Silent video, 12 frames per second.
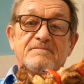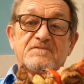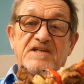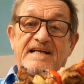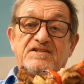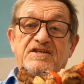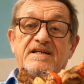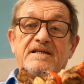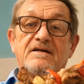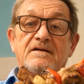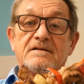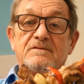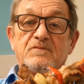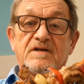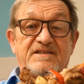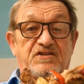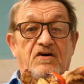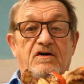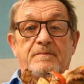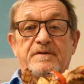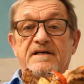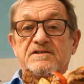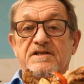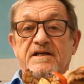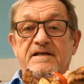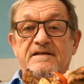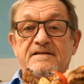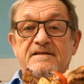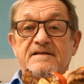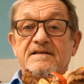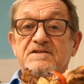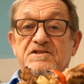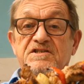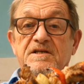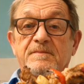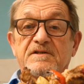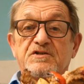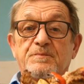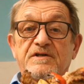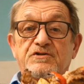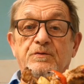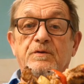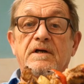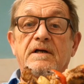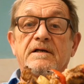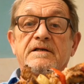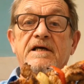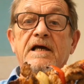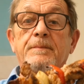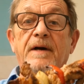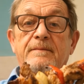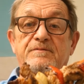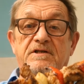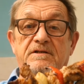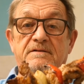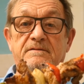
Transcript: Saturday night? Well, it's got to be, hasn't it? This is something special, kebabs.